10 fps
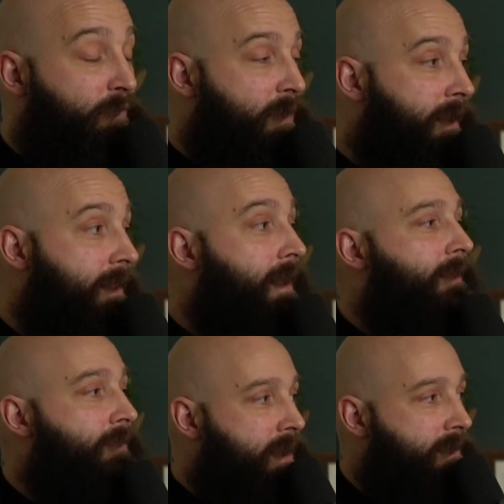before
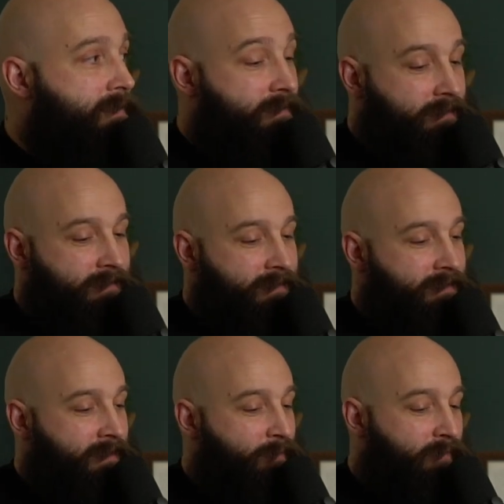I've asked, as
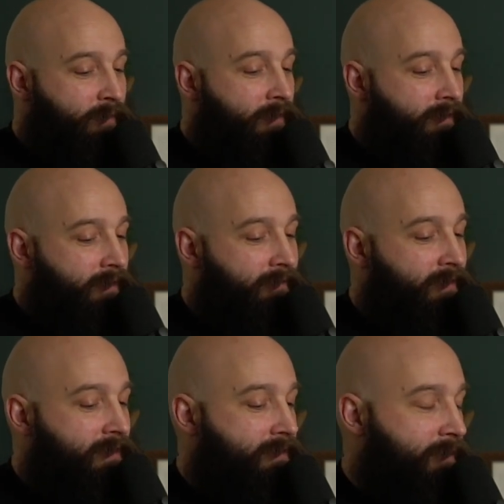I said before, yeah,
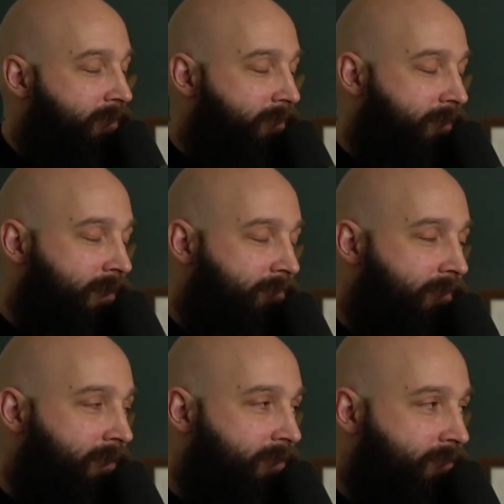I've asked a number of creative
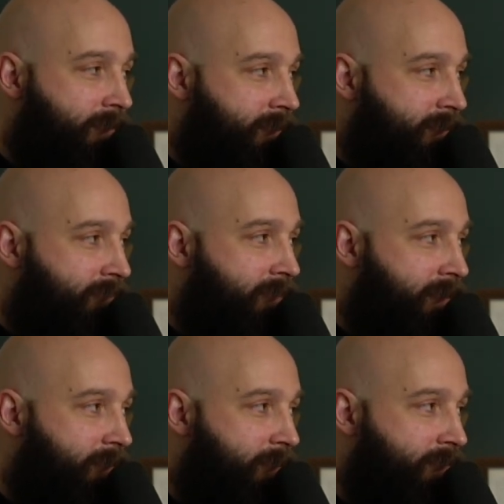revolutionaries
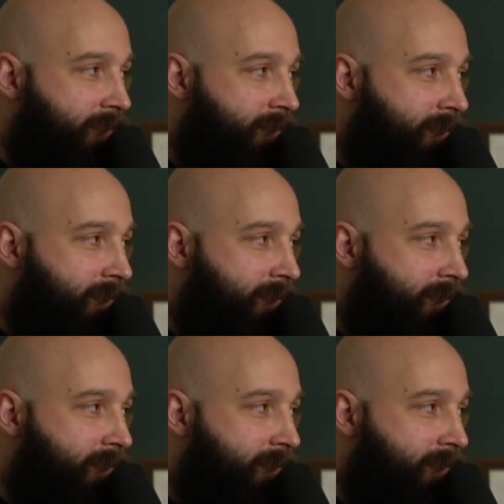for the questions.